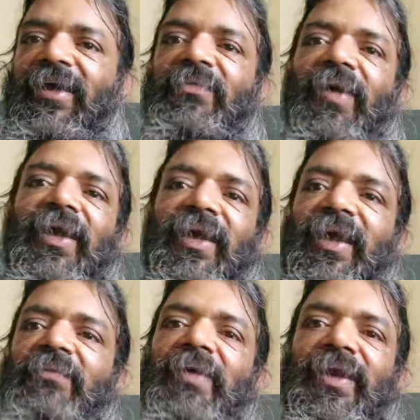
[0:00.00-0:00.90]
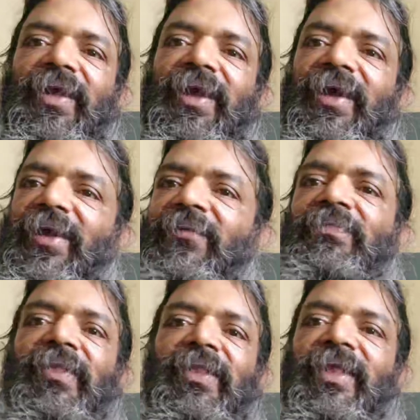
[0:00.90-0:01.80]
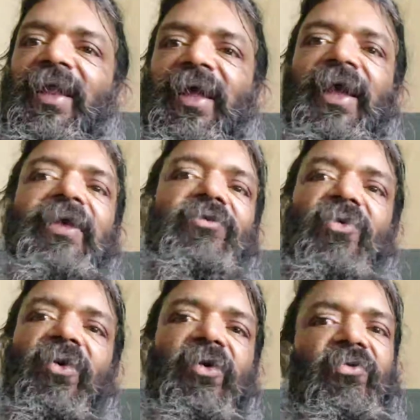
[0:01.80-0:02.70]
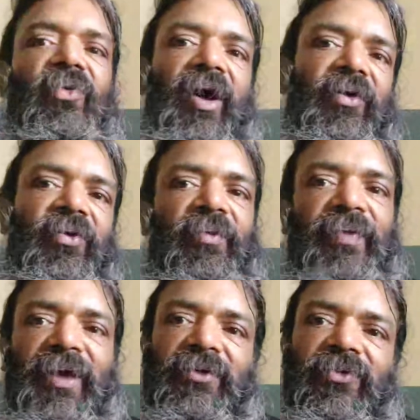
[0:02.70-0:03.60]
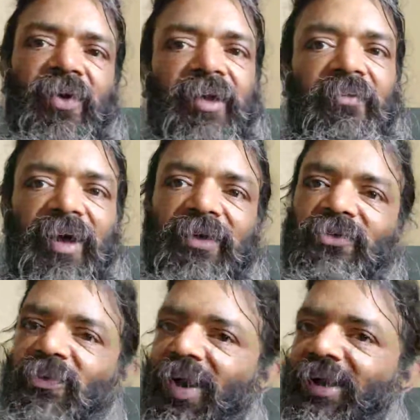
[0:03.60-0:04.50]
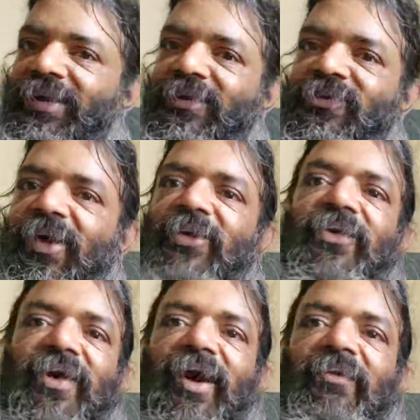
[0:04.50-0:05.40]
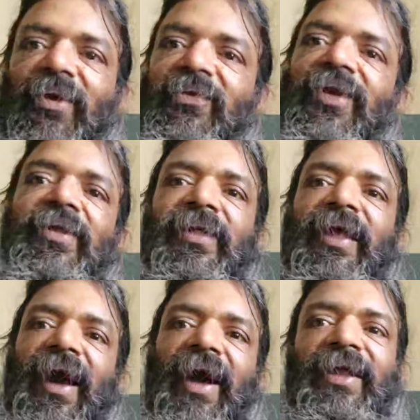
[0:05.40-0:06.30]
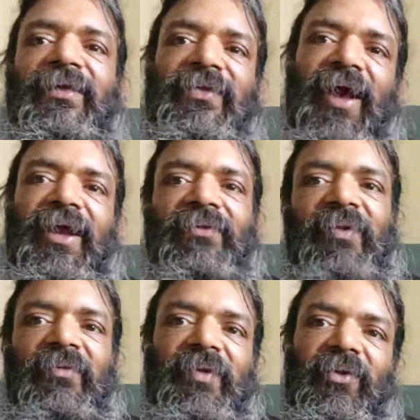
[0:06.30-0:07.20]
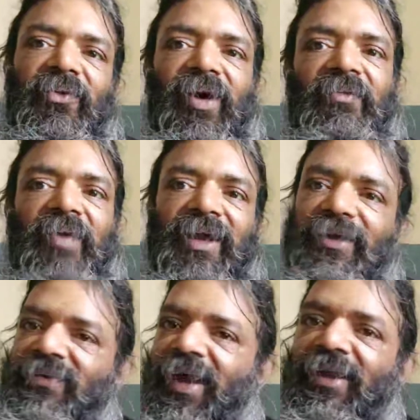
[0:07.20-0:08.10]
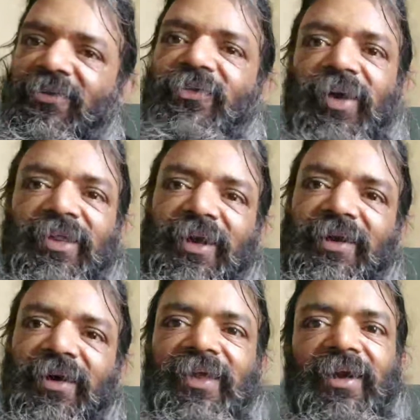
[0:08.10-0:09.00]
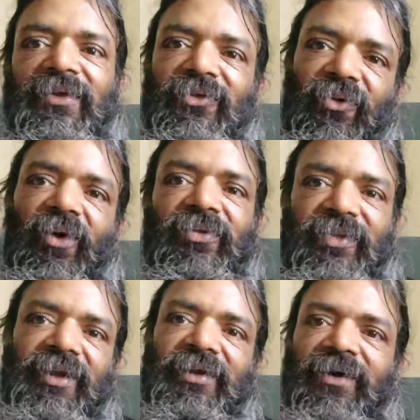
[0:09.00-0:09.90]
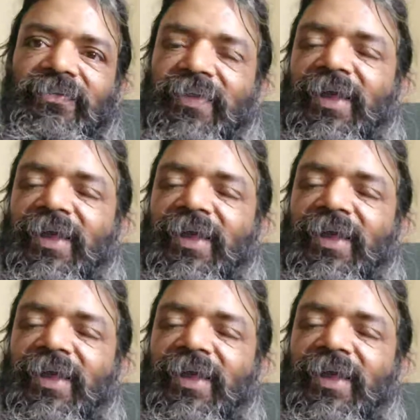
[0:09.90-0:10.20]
If I keep it here, then square root of a square minus y square would come out, and inside it will be 1 minus sine square theta, that is cos theta.